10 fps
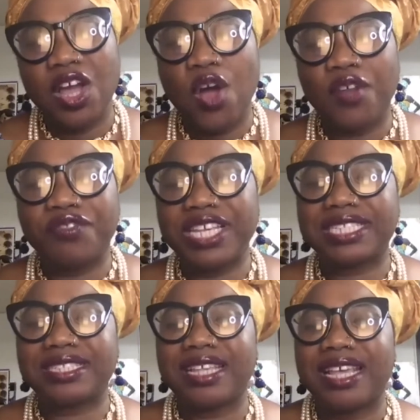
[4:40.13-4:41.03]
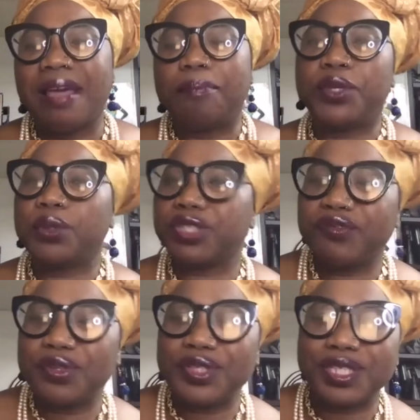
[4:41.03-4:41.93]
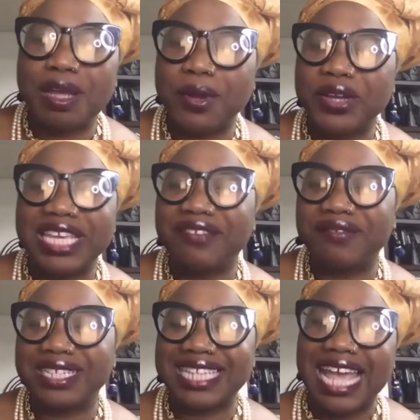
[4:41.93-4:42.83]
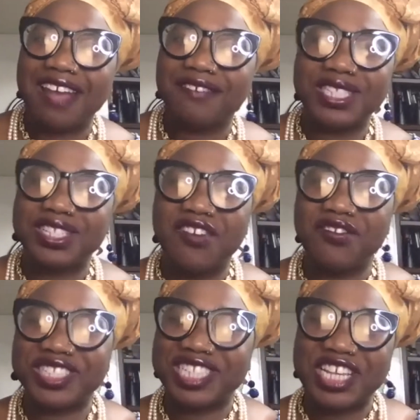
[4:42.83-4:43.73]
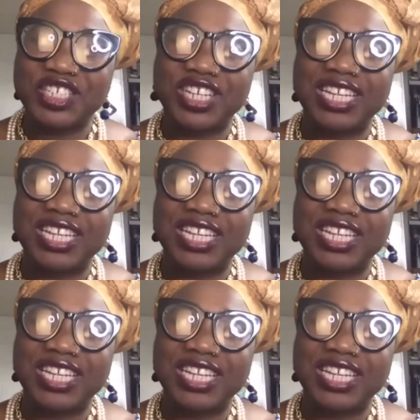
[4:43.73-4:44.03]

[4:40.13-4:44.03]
on this beautiful summer evening to have this conversation.